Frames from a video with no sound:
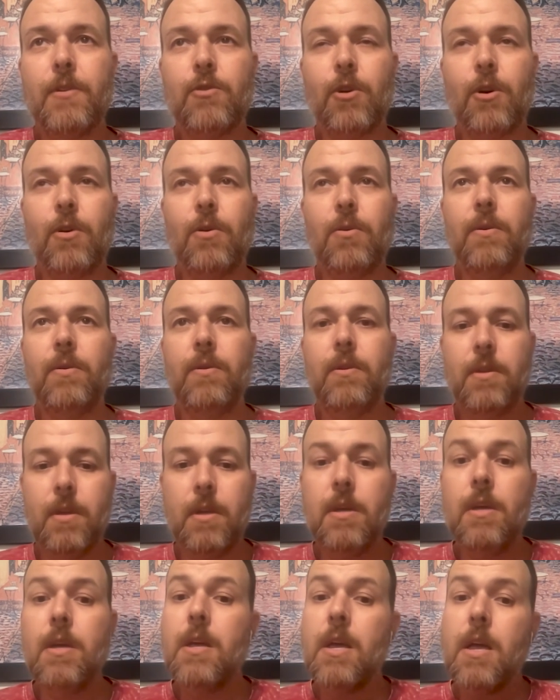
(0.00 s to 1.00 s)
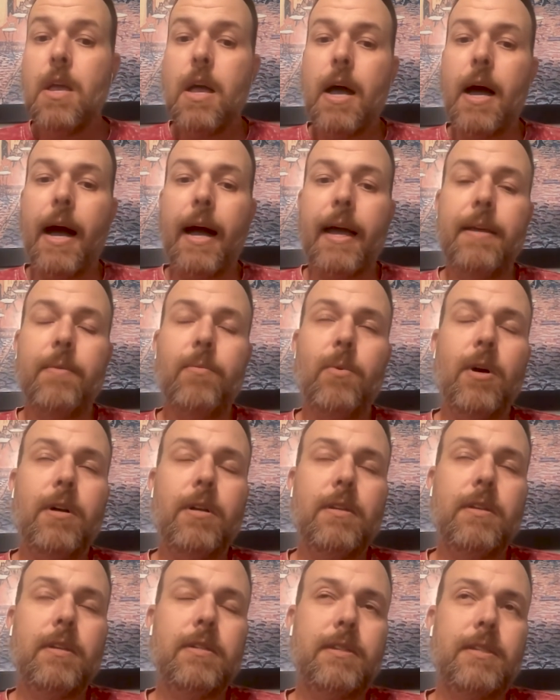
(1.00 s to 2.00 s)
so I
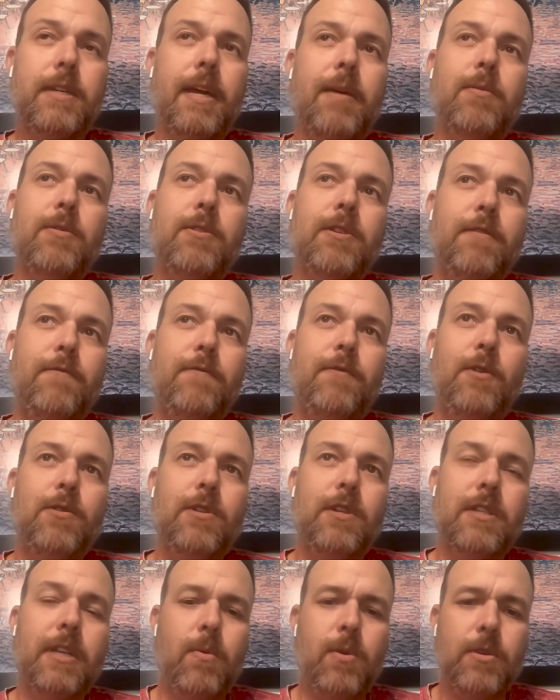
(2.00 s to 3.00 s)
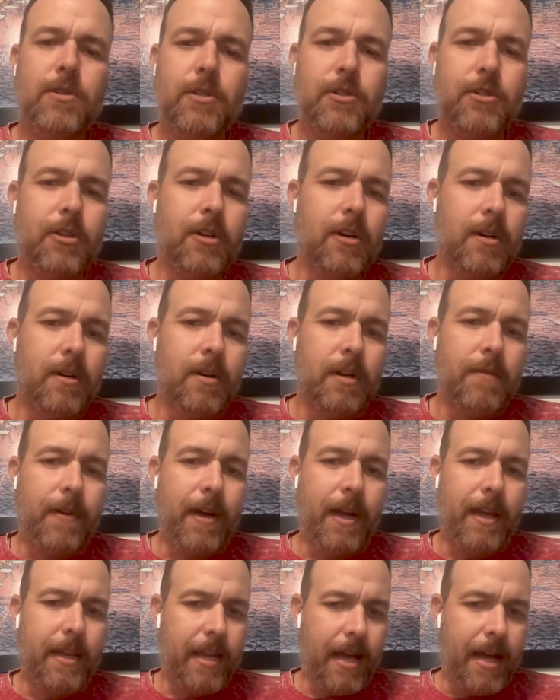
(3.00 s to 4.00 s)
well, see I was confused cuz I wasn't sure
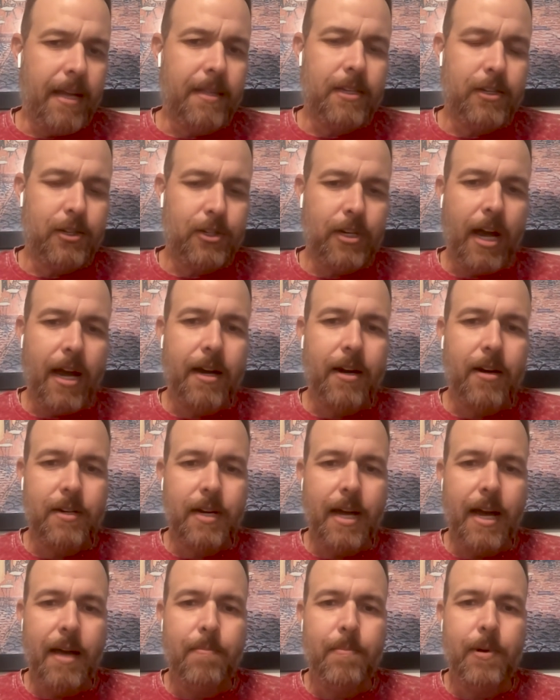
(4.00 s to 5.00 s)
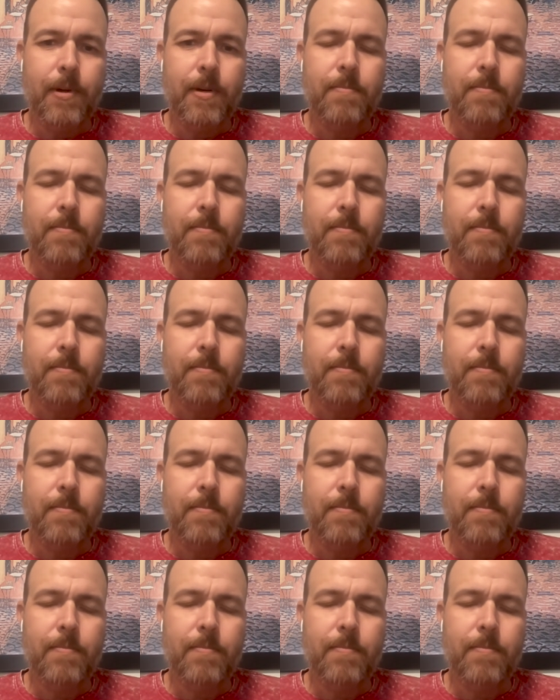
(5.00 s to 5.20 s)
if I got the shock or not, but